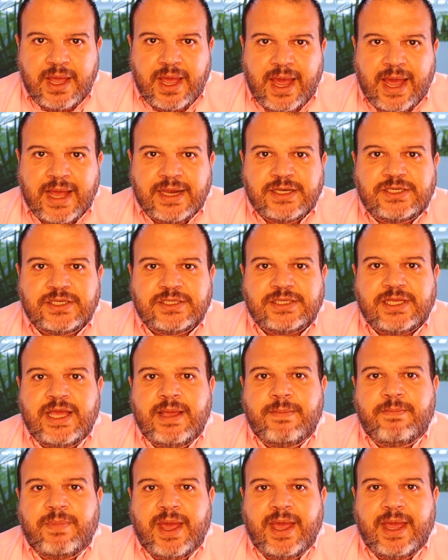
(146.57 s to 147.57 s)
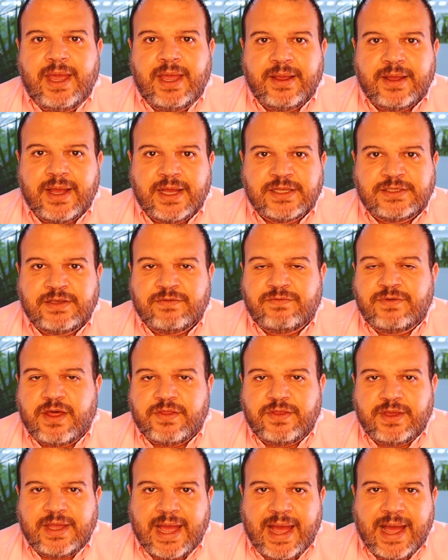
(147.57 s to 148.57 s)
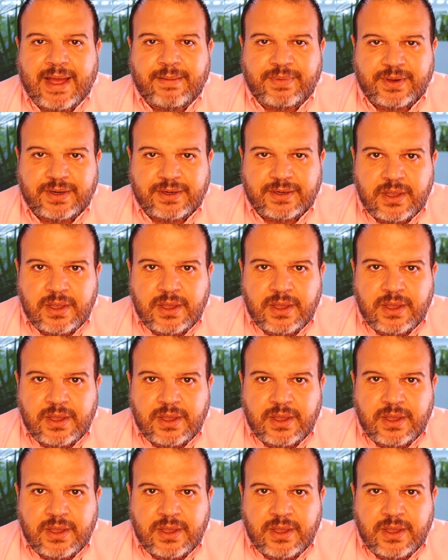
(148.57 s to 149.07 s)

and just keep paying as if nothing happened.